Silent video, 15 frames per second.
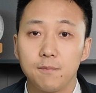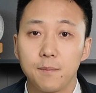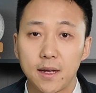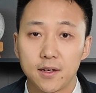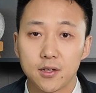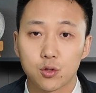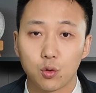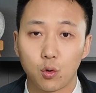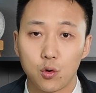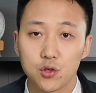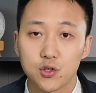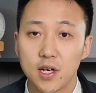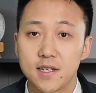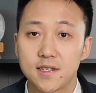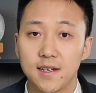of many
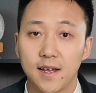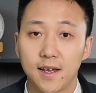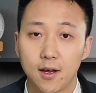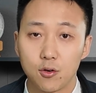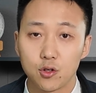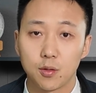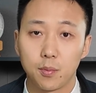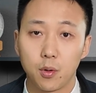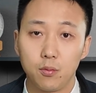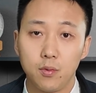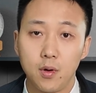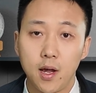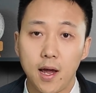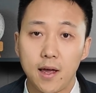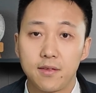stores is
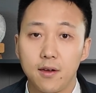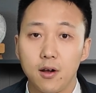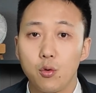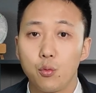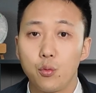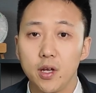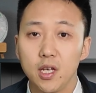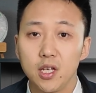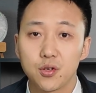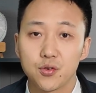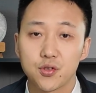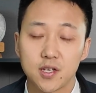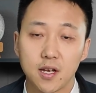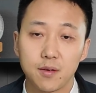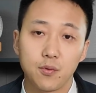negotiable, and they're willing to
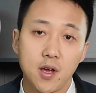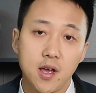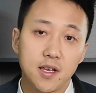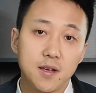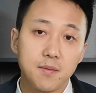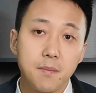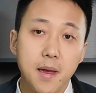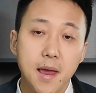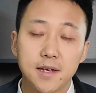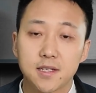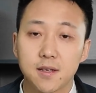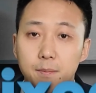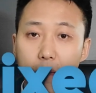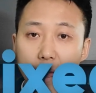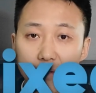ship in
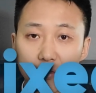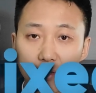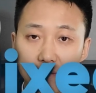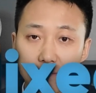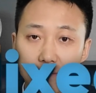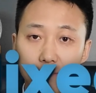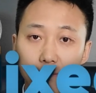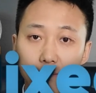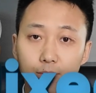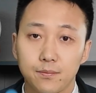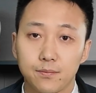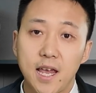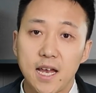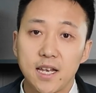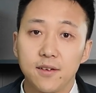mixed batches.
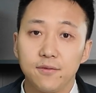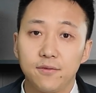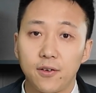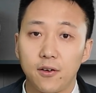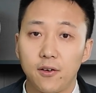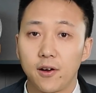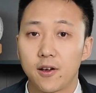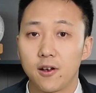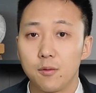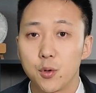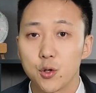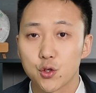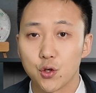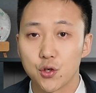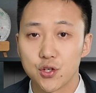Canton Fair,
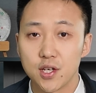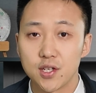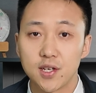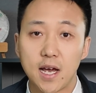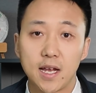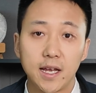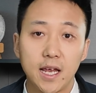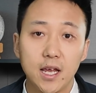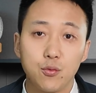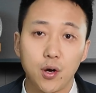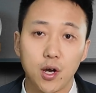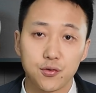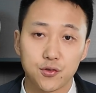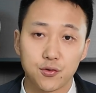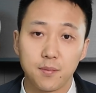global sources, and
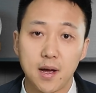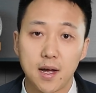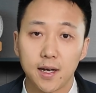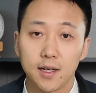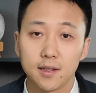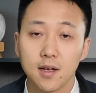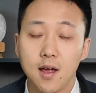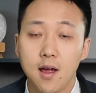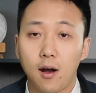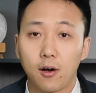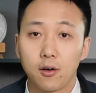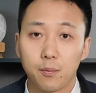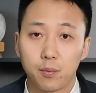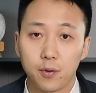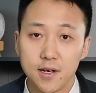Yiwu Wholesale Market
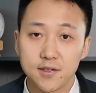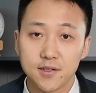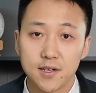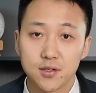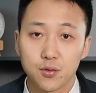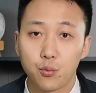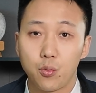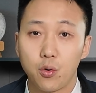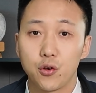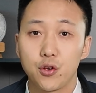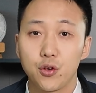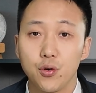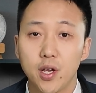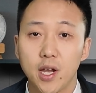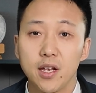are the places where
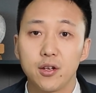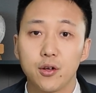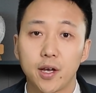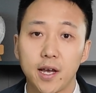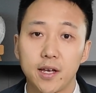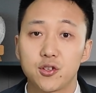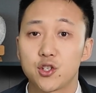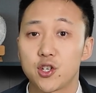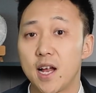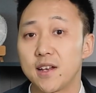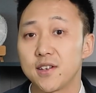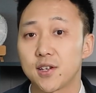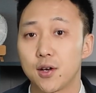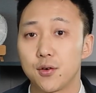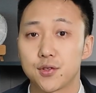you can locate
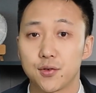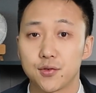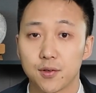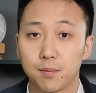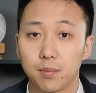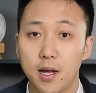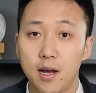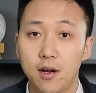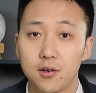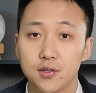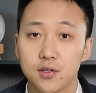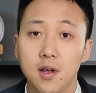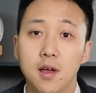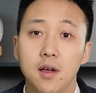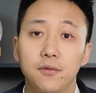Chinese wholesale suppliers